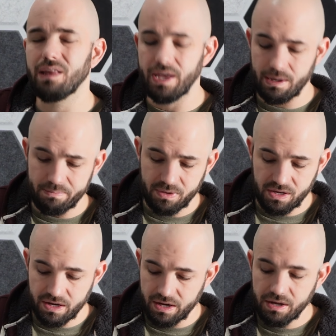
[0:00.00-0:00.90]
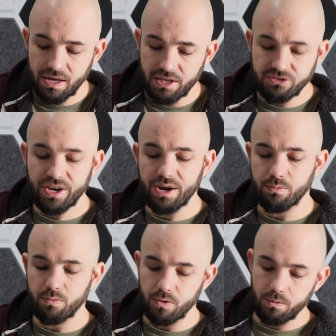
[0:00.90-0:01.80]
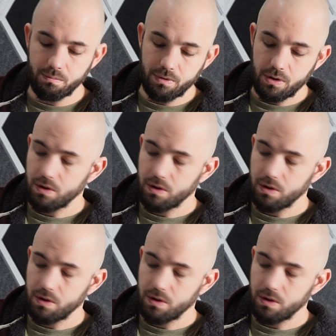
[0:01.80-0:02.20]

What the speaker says: light up the entire room.